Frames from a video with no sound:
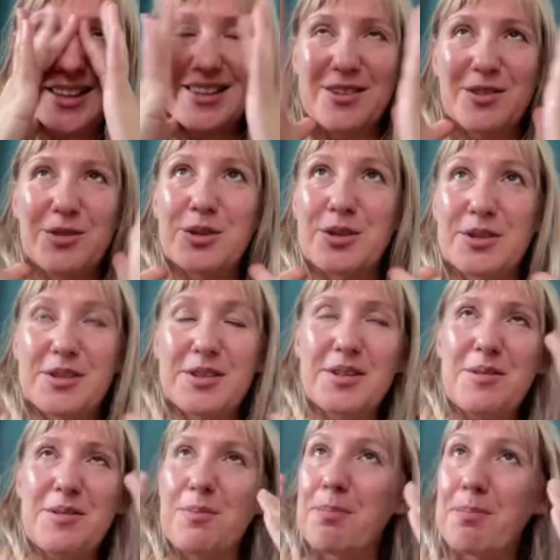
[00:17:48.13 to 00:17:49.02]
And it was
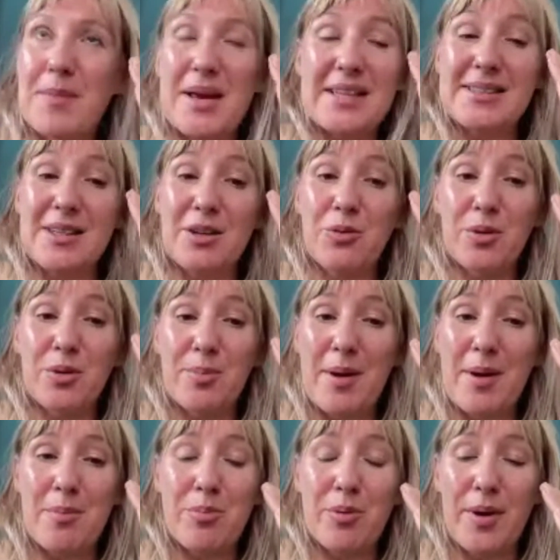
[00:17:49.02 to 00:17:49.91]
messing with
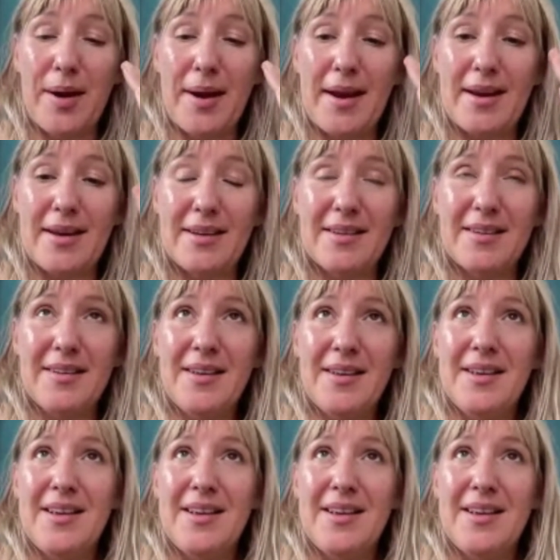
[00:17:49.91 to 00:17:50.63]
my brain.